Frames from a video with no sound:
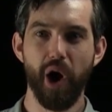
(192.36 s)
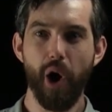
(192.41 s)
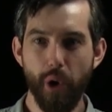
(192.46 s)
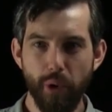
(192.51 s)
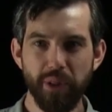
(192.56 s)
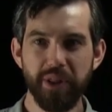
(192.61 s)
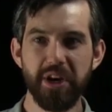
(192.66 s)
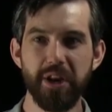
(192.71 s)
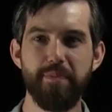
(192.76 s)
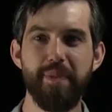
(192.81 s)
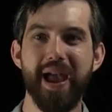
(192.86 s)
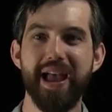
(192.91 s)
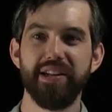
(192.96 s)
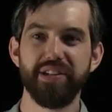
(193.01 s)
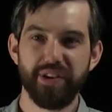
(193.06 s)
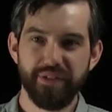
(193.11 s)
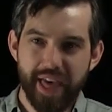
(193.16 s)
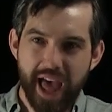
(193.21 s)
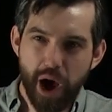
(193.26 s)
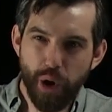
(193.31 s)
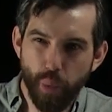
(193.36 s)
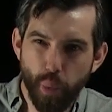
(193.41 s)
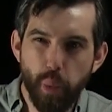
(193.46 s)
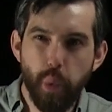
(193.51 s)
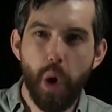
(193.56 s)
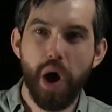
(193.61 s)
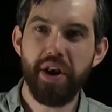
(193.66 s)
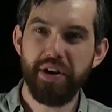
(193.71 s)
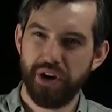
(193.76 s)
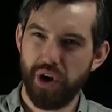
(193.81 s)
only depends on that
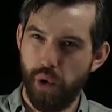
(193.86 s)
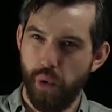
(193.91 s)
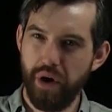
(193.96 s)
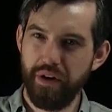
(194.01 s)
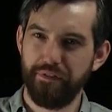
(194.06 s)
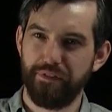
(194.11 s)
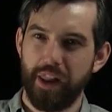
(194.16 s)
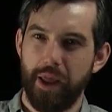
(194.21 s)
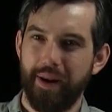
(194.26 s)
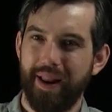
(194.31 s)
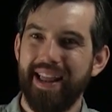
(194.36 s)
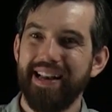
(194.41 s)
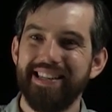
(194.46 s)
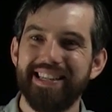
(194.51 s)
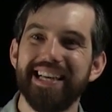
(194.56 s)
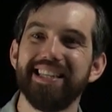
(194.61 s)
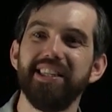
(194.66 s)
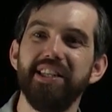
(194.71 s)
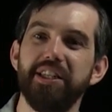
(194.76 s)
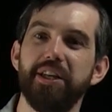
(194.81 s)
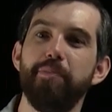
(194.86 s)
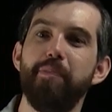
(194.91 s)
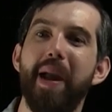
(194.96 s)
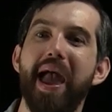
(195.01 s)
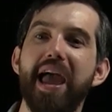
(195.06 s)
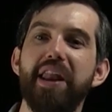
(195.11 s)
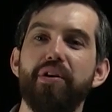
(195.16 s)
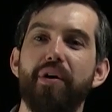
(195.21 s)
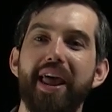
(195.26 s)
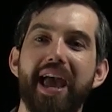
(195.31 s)
one coin flip. It doesn't
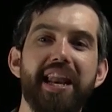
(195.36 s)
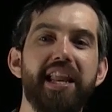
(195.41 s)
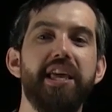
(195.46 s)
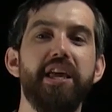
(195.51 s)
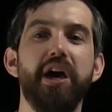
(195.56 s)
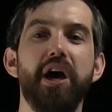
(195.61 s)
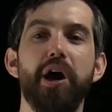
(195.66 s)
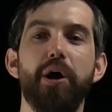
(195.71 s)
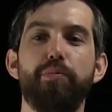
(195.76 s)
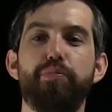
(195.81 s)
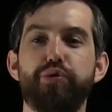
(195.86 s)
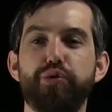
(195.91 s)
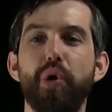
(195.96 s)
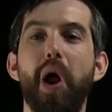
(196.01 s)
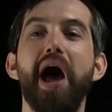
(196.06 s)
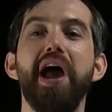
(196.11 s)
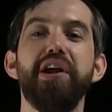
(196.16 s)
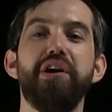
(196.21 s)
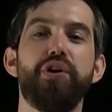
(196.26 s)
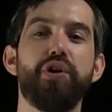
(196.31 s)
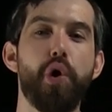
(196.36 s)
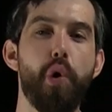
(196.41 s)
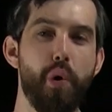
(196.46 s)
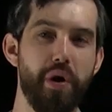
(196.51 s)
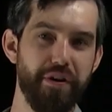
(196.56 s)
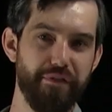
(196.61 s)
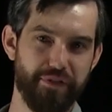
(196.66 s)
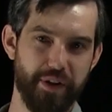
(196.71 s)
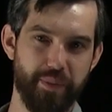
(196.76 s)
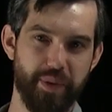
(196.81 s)
depend on any prior
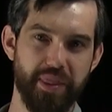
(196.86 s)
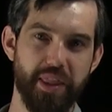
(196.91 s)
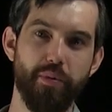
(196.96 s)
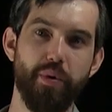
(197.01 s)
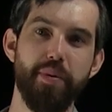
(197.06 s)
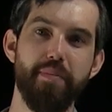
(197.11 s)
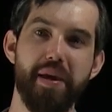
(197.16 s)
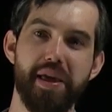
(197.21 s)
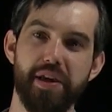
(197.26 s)
coin flipping that we may